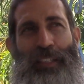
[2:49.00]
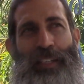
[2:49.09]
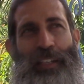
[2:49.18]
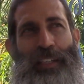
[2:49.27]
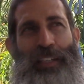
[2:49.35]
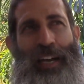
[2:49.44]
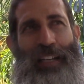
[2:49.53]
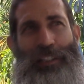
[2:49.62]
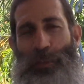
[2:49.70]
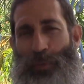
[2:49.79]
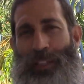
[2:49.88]
uh,
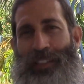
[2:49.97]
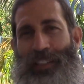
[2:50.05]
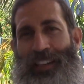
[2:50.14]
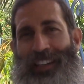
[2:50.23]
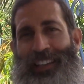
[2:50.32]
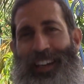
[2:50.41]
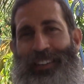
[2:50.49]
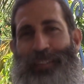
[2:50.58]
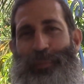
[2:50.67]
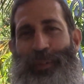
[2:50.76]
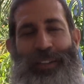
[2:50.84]
not the reason not to
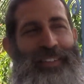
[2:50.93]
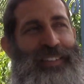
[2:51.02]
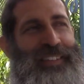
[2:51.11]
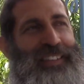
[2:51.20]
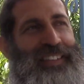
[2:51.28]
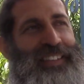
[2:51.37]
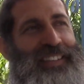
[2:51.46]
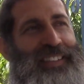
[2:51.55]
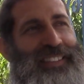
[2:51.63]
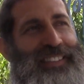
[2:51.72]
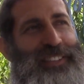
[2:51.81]
have a beard.
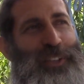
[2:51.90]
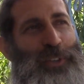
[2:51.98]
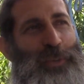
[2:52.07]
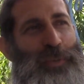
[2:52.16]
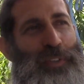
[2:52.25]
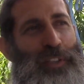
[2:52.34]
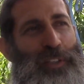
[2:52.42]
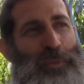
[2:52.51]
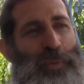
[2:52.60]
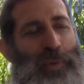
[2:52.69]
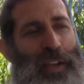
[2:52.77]
Uh, so, you know,
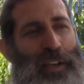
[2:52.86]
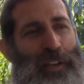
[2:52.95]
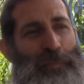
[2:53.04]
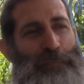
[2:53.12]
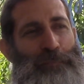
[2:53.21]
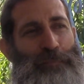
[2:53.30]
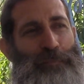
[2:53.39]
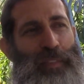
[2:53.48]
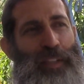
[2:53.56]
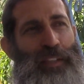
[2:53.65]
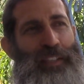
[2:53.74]
we want to
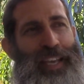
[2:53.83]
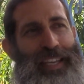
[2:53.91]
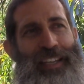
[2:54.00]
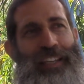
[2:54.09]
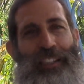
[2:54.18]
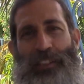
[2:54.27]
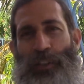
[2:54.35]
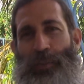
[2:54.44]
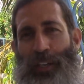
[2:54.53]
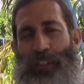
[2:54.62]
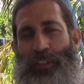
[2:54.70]
take in
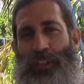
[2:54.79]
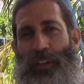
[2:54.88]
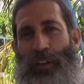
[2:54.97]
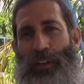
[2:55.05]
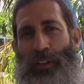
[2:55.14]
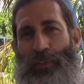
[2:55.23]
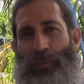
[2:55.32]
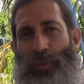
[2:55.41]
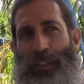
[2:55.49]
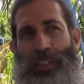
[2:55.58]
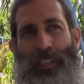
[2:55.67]
consideration our loved
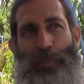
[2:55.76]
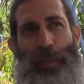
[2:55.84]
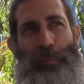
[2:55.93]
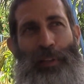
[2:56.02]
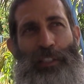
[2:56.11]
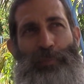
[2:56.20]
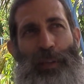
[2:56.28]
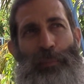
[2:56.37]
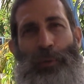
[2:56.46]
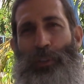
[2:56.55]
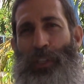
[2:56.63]
ones and the people that
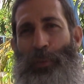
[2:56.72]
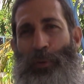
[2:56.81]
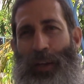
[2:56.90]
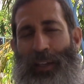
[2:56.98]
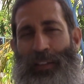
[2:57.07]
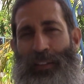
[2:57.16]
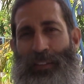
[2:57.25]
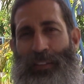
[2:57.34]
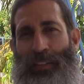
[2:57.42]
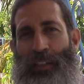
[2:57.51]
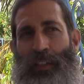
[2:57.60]
spend the most time around
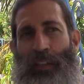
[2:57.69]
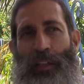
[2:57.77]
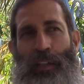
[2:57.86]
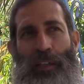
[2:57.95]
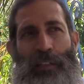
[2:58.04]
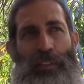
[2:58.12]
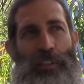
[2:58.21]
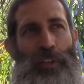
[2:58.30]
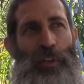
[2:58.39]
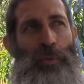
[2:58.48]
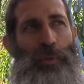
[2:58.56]
us. Uh,
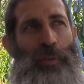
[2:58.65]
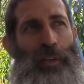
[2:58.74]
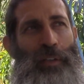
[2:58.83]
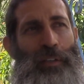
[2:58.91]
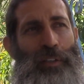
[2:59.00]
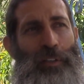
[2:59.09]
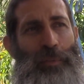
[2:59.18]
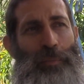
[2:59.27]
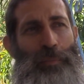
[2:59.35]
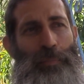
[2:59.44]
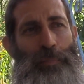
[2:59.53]
so, you
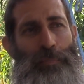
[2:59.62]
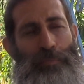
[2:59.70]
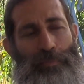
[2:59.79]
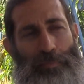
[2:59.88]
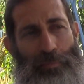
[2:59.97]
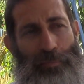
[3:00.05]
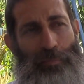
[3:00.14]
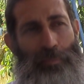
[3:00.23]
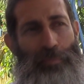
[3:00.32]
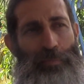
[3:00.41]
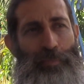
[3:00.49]
know,
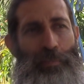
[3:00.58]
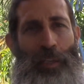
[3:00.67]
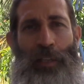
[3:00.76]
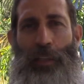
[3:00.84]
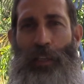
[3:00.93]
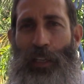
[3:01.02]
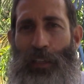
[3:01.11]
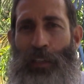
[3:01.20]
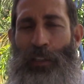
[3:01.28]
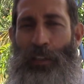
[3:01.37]
being neat and